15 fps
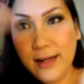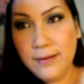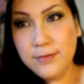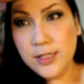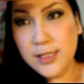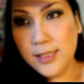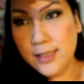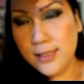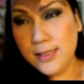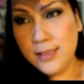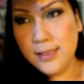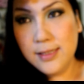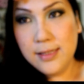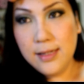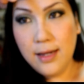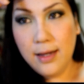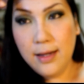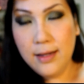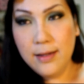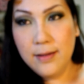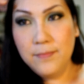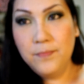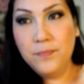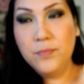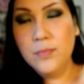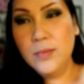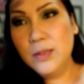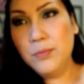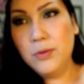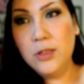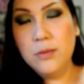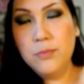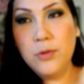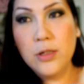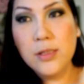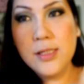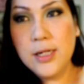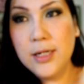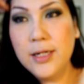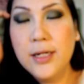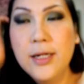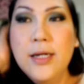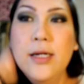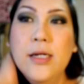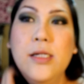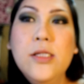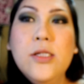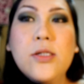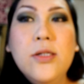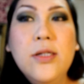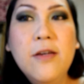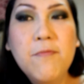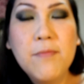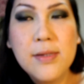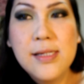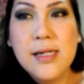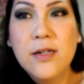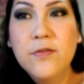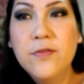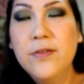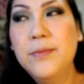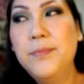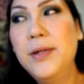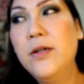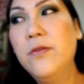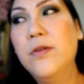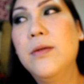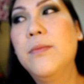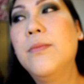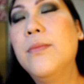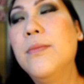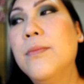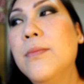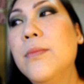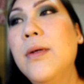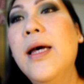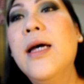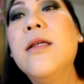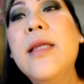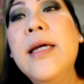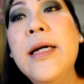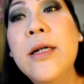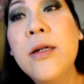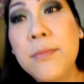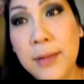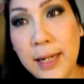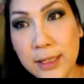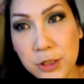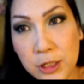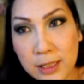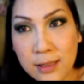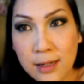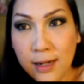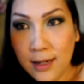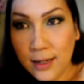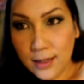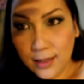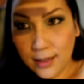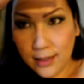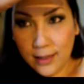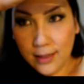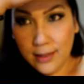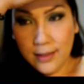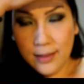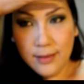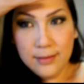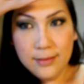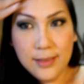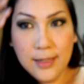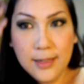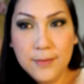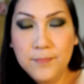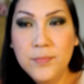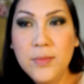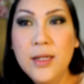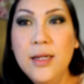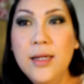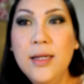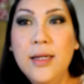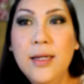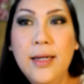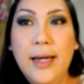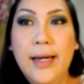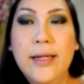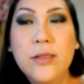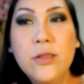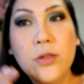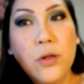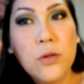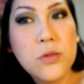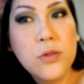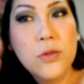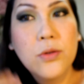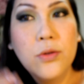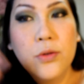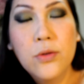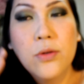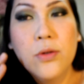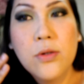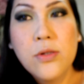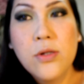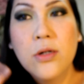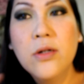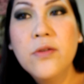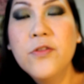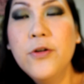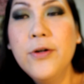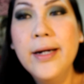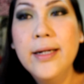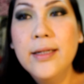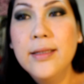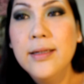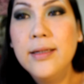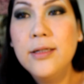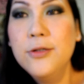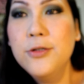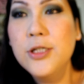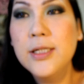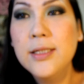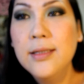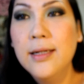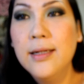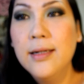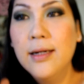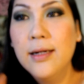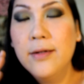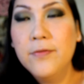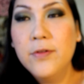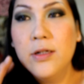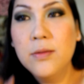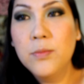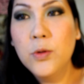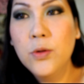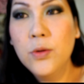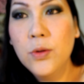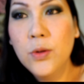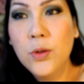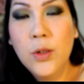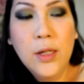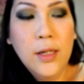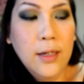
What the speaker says: I've just put on bronzer to give myself a bit of healthier complexion, and to also sort of create the illusion that I've got a more